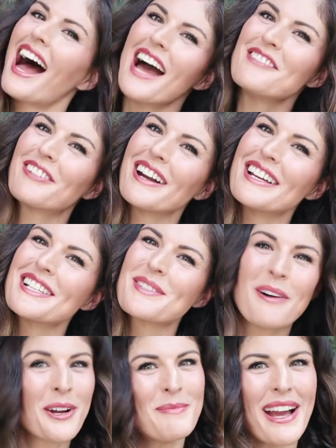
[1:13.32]
Hi friends,
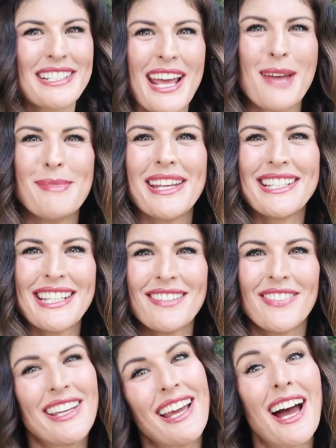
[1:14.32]
welcome back to A M A T
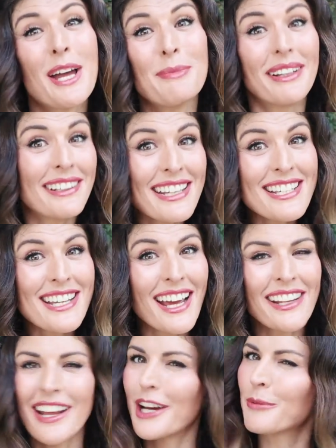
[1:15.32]
V. I'm Alicia
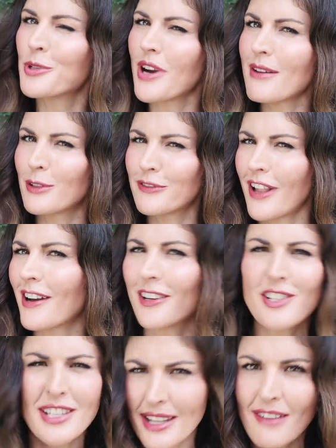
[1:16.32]
and I help travel
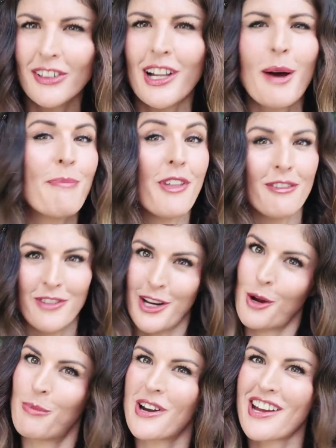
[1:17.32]
vloggers level up their
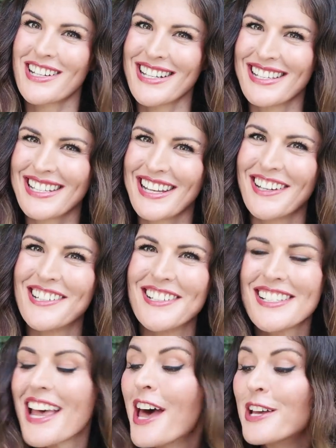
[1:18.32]
video production
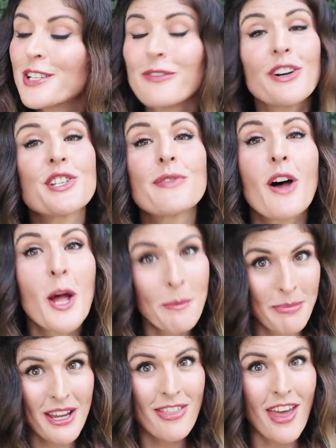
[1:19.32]
skills. So first of all, a
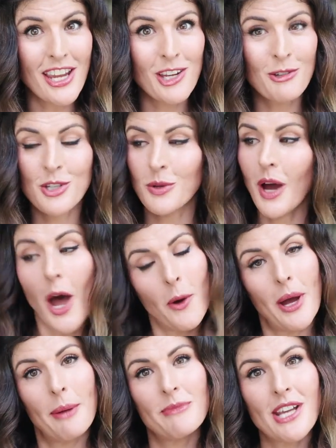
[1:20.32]
big thank you to
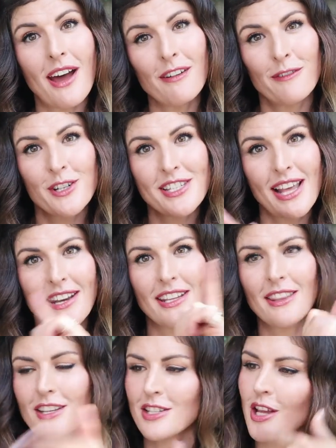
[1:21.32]
Hohem Tech for
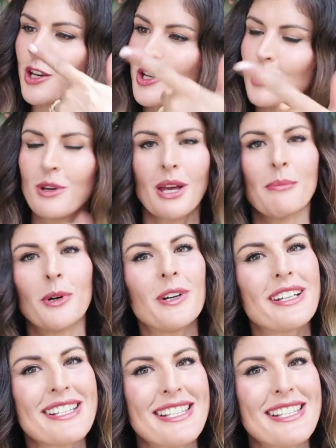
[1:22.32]
sending this new gimbal.